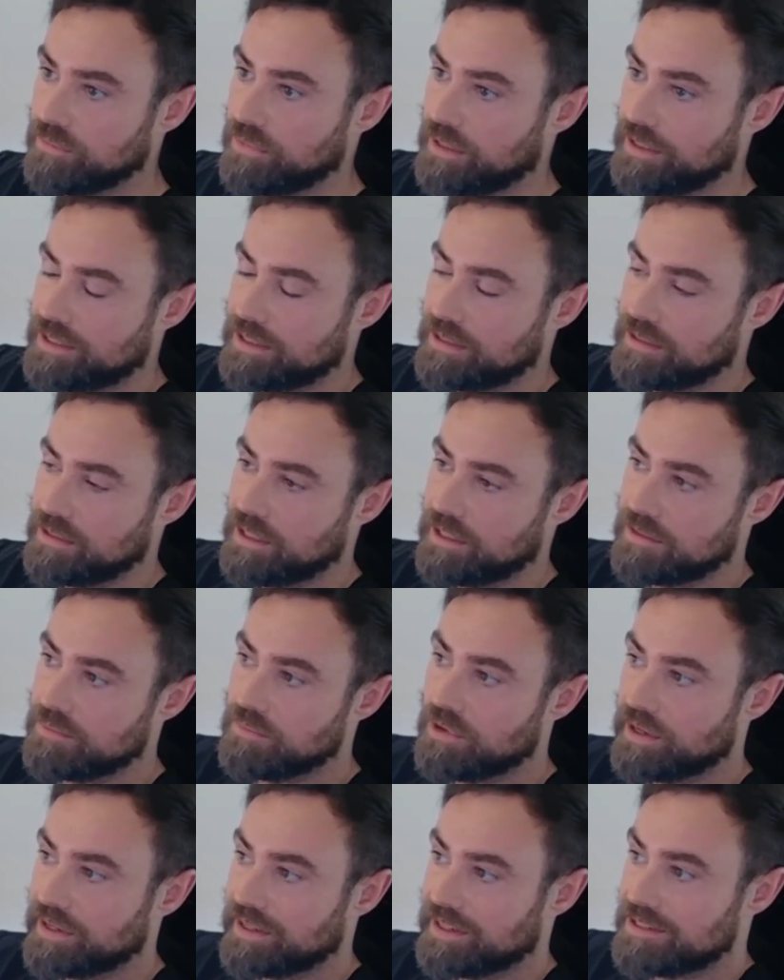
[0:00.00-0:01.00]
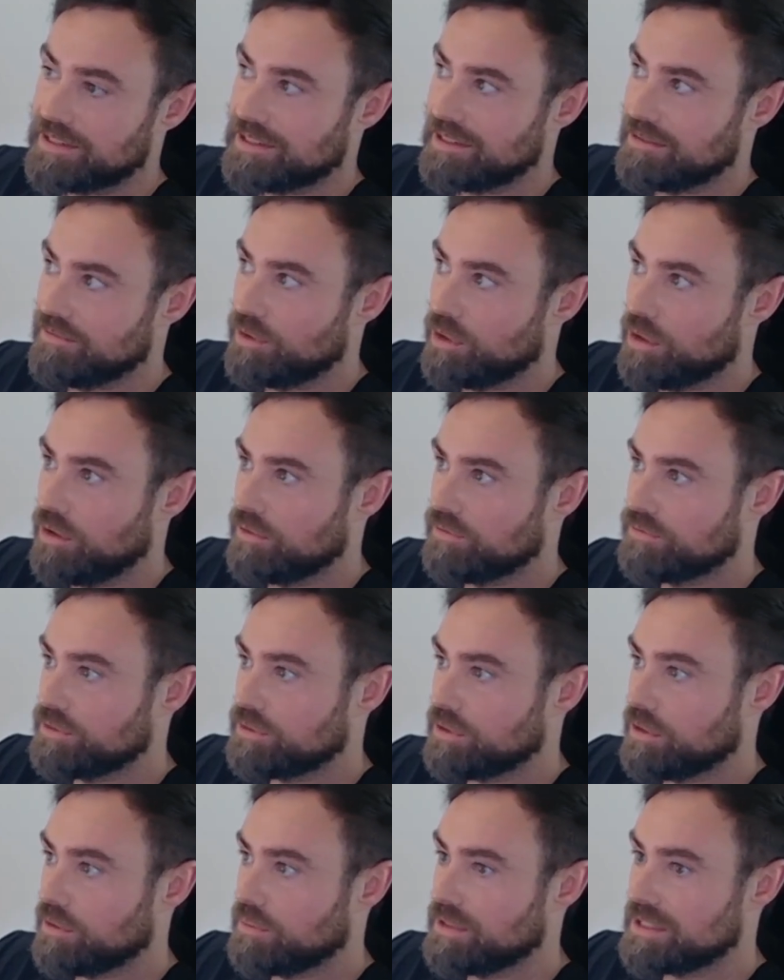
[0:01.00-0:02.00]
As markets
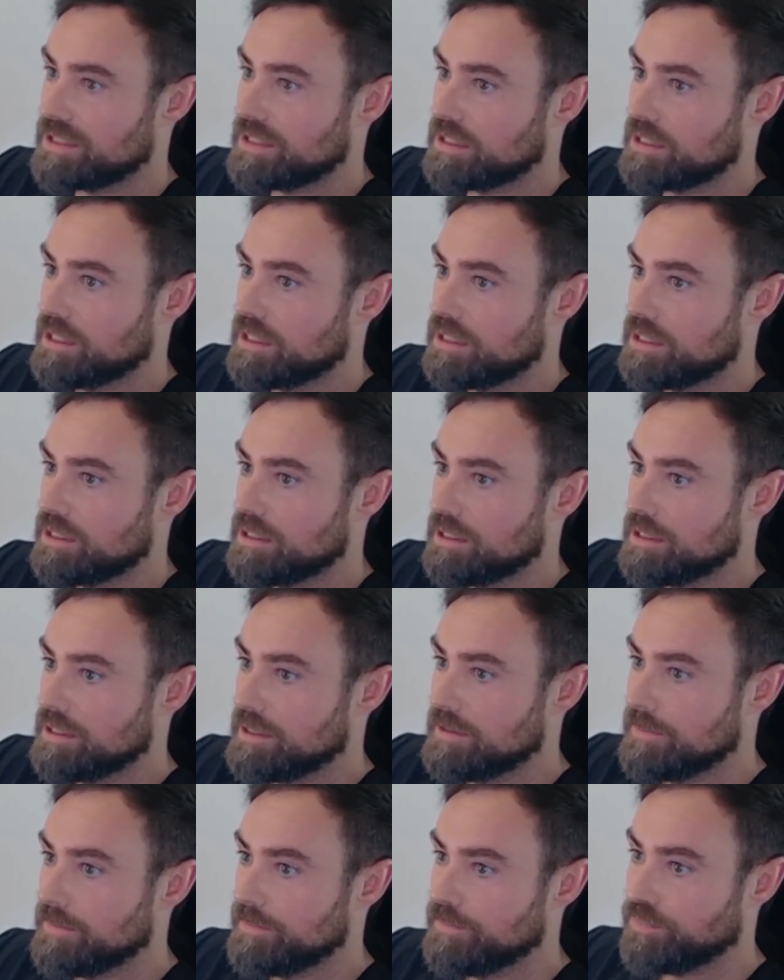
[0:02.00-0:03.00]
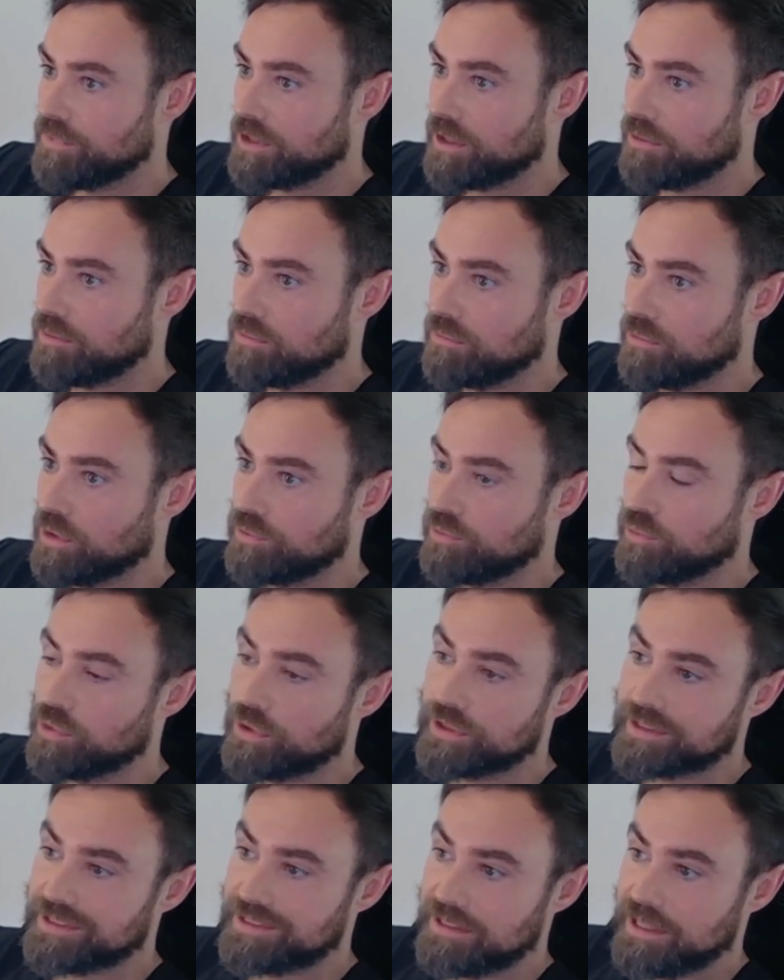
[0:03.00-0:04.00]
evolved, obviously what
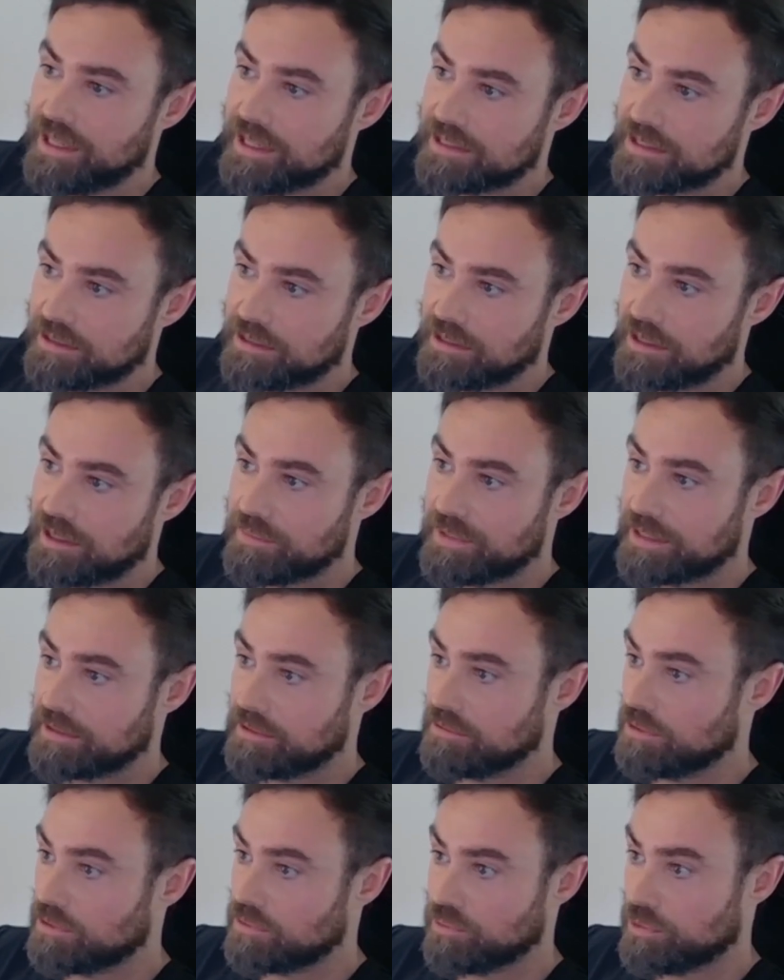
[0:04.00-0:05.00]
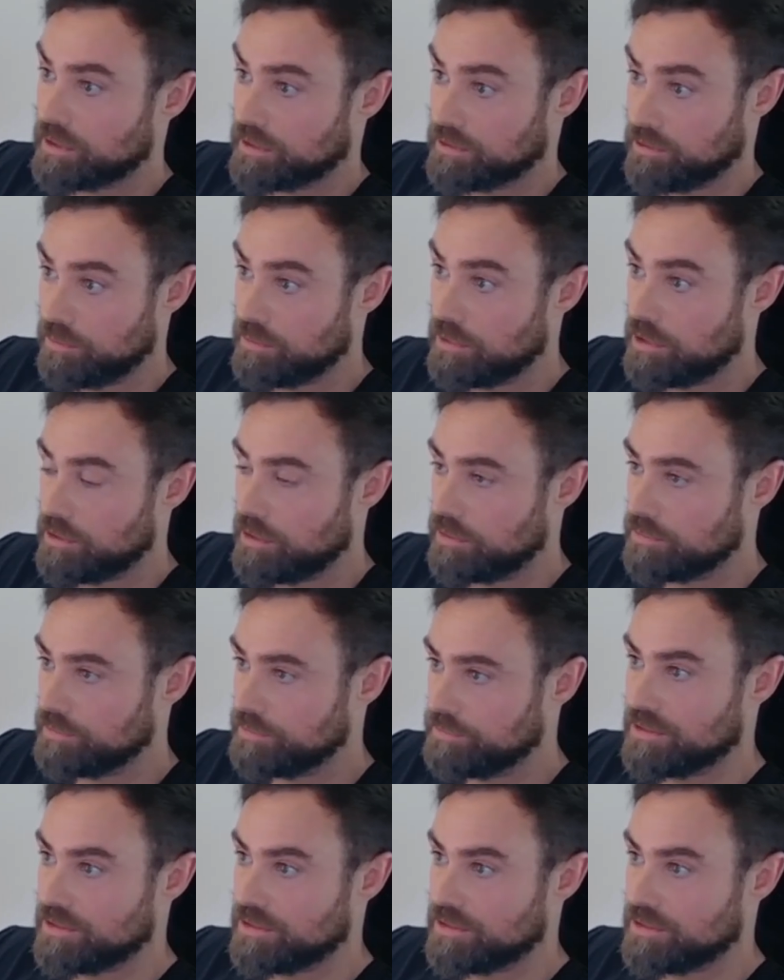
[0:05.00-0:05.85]
worked yesterday might not work tomorrow.